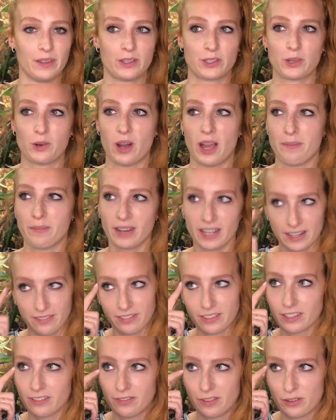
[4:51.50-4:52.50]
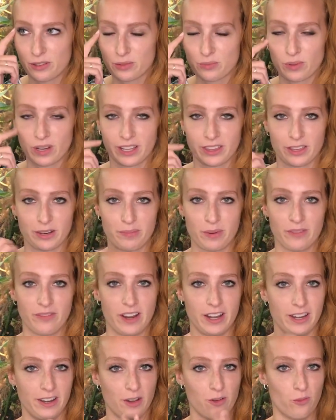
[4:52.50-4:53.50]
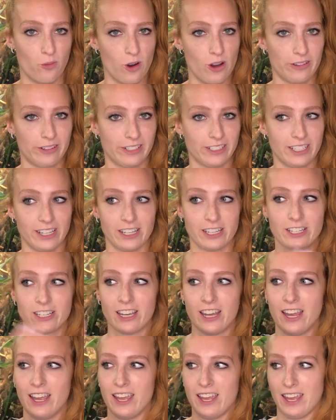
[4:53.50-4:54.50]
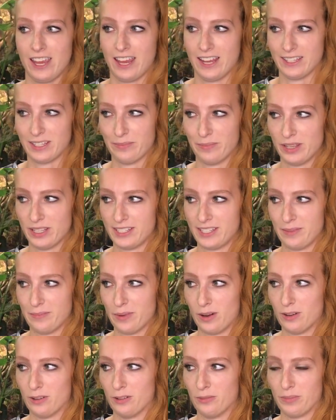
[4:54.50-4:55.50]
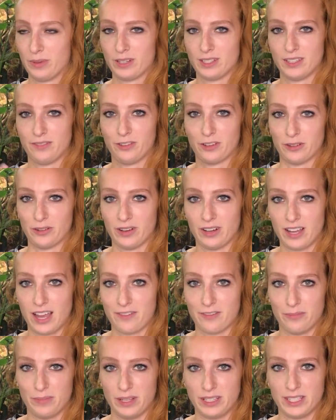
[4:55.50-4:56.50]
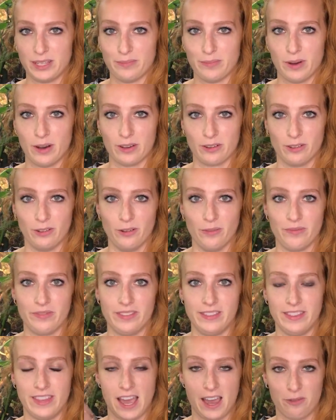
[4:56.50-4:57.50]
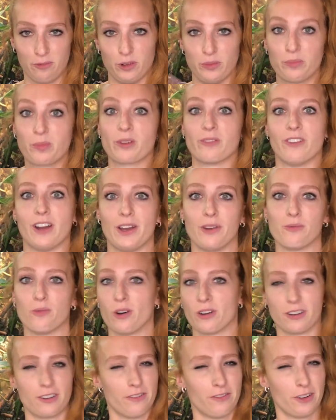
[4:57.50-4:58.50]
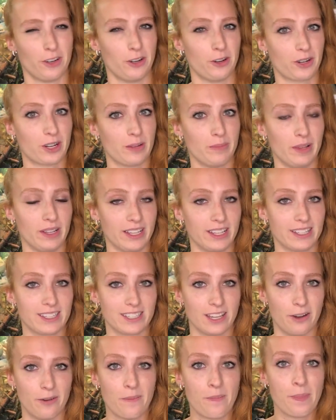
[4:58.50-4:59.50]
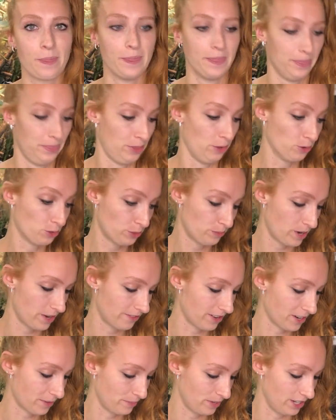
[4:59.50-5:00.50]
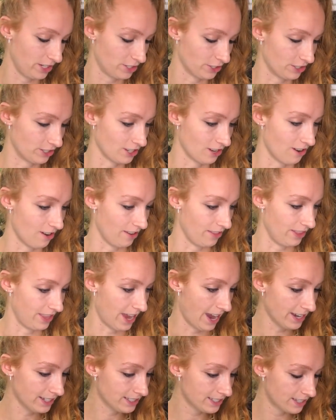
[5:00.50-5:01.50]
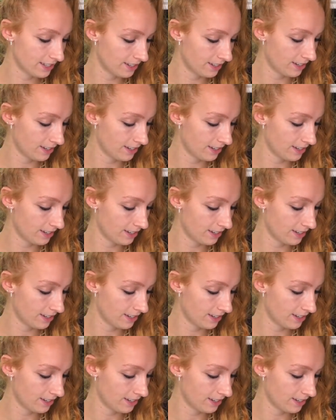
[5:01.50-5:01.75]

So I'm kind of confused why they're providing a water dish and a misting bottle, because if you have a misting bottle, that would provide water for your chameleon. So those are my recommendations on that.